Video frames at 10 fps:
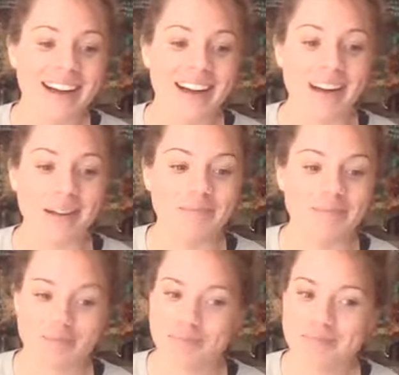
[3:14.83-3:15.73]

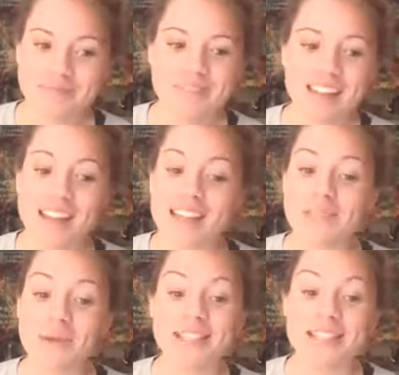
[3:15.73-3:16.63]
And
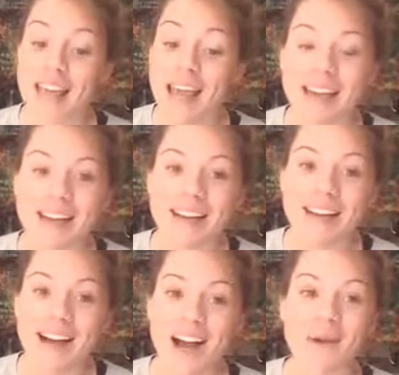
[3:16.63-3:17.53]
that's why today
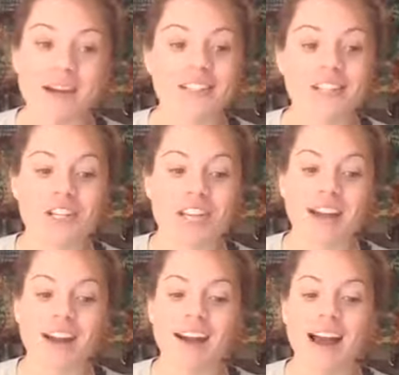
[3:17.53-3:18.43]
I wanted to
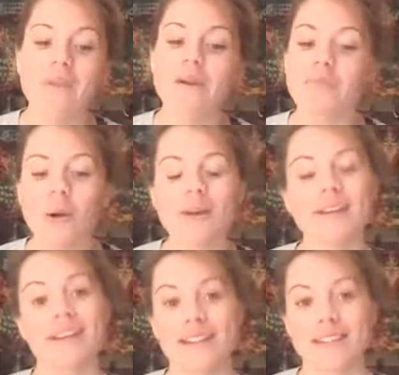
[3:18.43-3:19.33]
share how
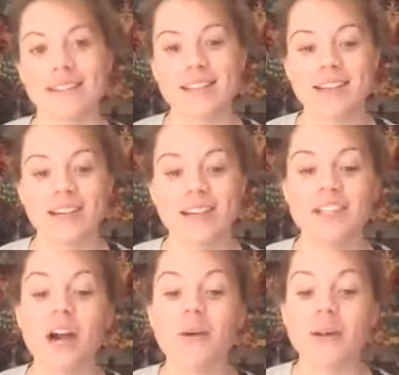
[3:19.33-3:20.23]
important it is
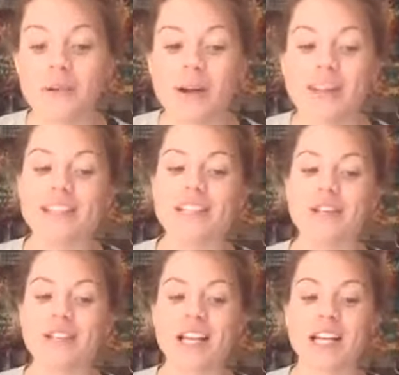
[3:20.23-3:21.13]
to go inward into
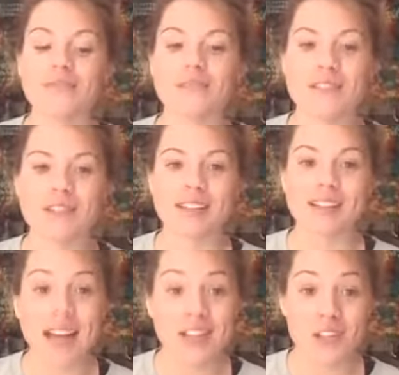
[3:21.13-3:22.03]
yourselves
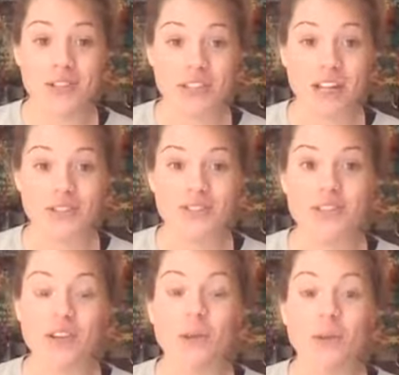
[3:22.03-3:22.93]
and ask
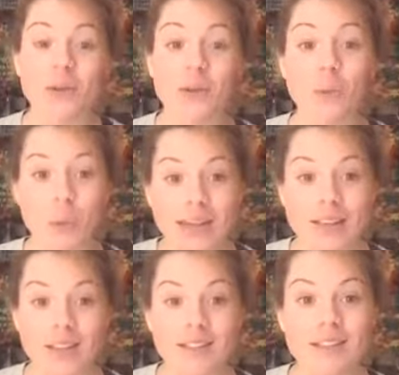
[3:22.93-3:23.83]
yourselves the
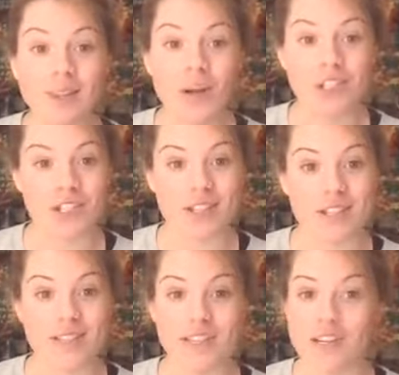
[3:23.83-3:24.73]
real
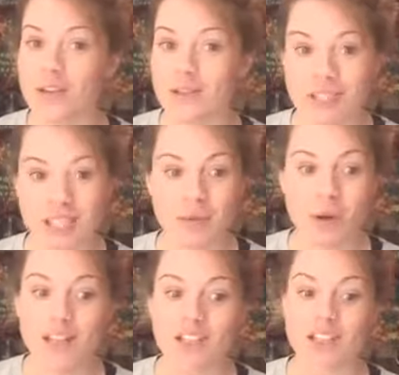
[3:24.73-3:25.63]
questions, those deep
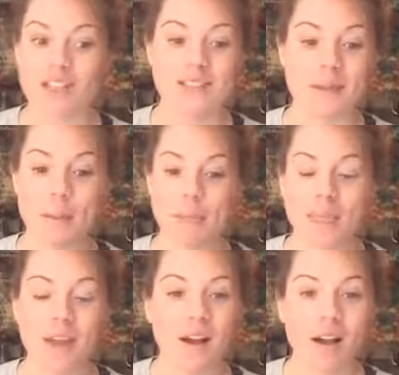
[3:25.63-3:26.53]
questions.
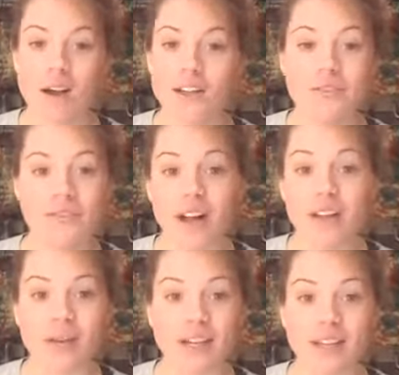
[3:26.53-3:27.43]
Are you
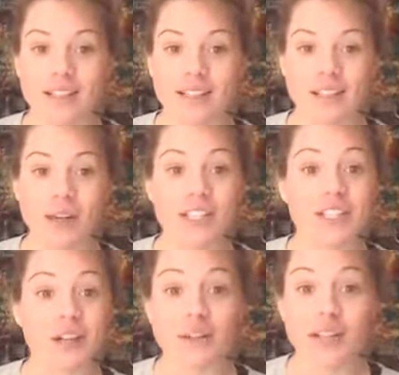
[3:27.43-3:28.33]
following your
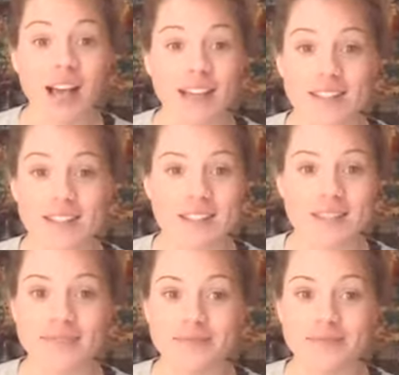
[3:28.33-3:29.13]
internal guidance?